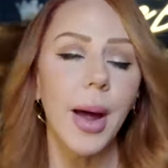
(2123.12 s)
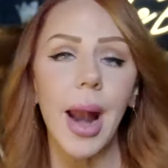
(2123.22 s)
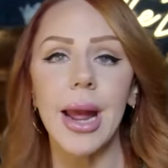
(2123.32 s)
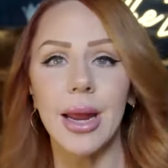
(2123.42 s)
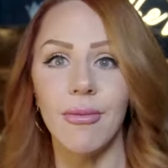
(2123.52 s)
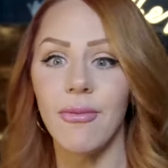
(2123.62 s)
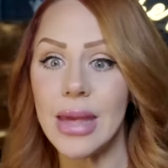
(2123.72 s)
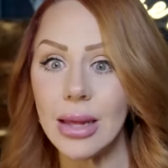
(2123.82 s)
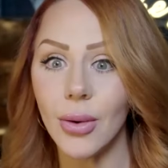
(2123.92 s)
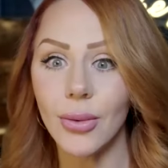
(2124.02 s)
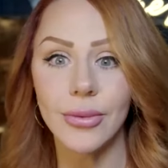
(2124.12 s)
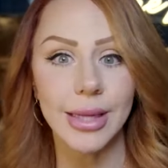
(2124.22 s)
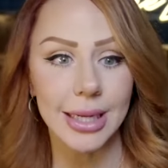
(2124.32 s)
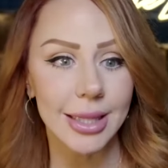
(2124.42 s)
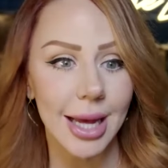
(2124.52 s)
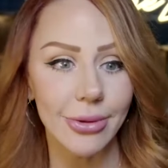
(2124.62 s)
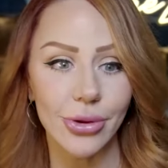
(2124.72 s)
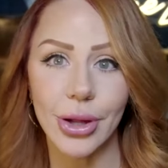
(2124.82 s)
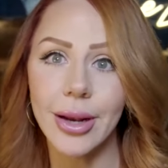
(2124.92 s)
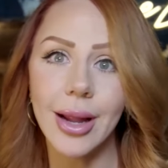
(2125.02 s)
but I can feel the
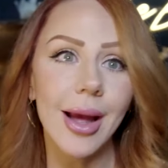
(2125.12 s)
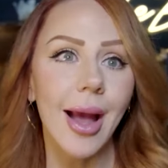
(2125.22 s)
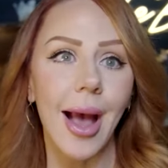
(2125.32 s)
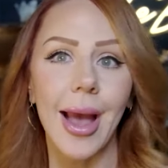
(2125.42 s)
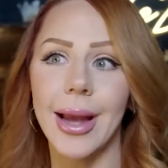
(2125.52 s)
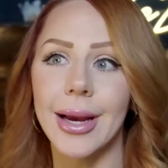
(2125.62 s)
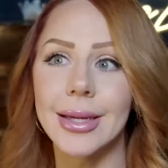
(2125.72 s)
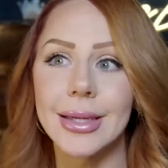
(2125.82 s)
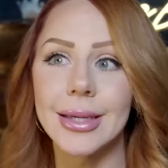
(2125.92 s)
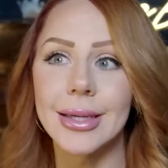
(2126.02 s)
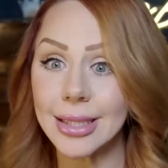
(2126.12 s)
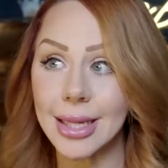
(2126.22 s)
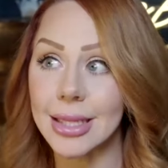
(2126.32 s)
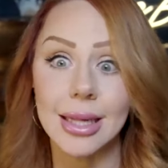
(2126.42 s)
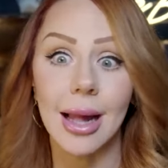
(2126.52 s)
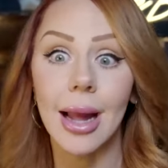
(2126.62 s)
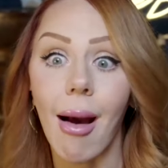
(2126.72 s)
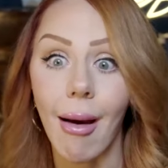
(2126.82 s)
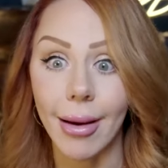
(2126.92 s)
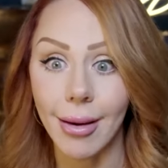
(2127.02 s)
intention. And he says,
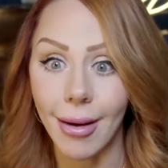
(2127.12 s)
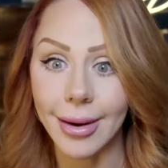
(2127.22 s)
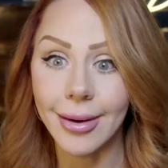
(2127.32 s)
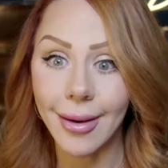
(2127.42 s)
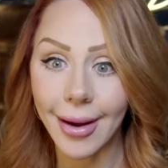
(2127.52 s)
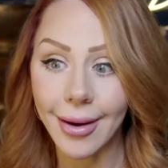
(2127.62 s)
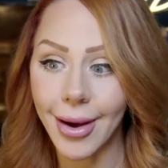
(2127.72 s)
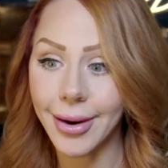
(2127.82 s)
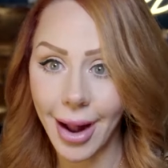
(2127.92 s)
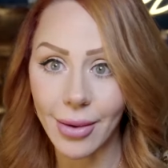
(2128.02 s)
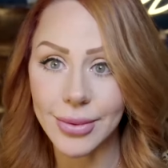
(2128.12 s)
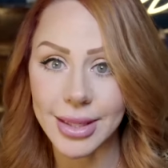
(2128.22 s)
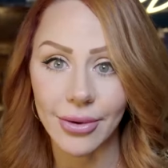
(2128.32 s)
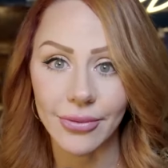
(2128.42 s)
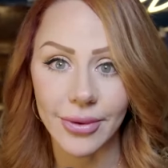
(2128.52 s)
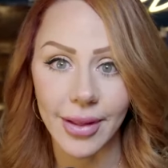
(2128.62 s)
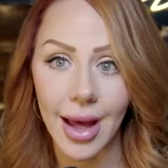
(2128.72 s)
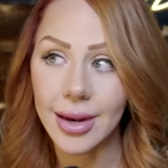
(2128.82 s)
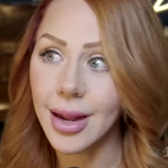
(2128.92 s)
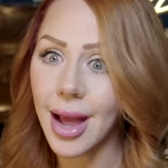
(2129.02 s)
like, I got it. I got it. I was there for
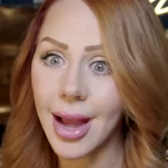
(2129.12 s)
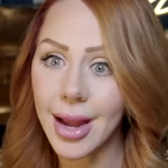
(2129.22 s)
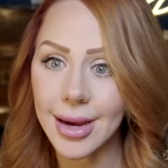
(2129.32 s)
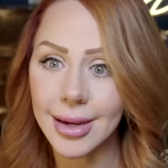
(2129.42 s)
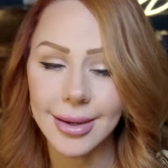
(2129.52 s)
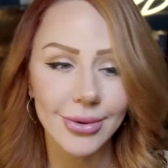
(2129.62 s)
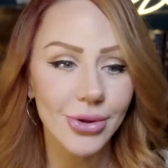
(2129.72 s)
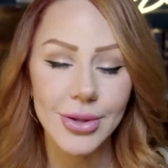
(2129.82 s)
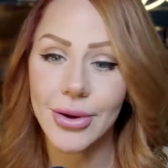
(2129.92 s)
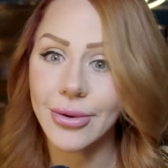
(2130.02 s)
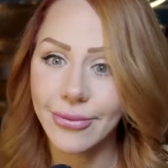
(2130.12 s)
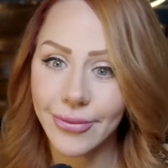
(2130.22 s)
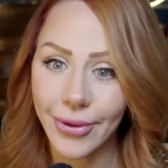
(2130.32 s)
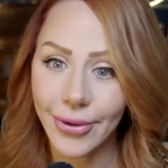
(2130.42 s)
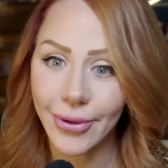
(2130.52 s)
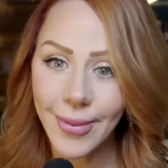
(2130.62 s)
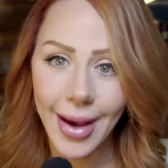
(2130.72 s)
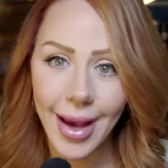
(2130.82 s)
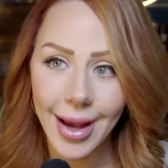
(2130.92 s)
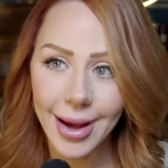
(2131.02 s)
that. And just to confirm,
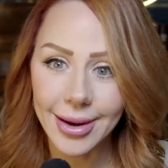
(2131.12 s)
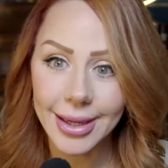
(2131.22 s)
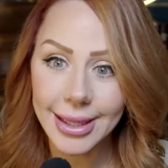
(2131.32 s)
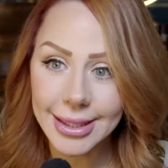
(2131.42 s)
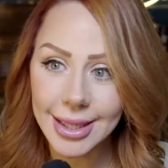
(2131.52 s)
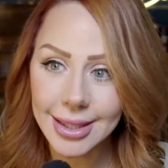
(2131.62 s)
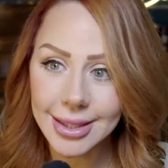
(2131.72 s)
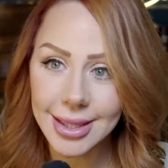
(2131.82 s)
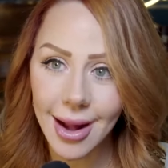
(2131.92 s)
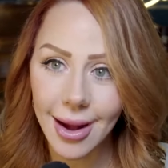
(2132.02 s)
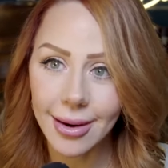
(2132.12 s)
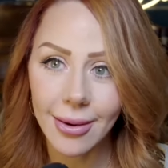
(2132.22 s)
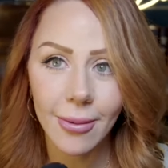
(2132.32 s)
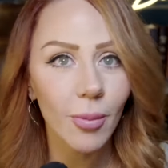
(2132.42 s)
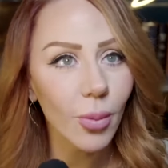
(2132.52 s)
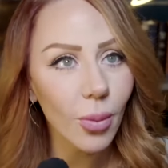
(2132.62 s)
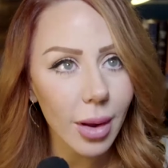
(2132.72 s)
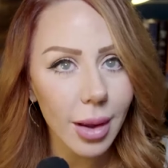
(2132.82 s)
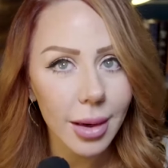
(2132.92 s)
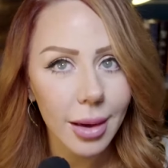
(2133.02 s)
and he says that
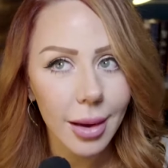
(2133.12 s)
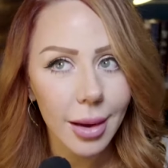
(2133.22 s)
what?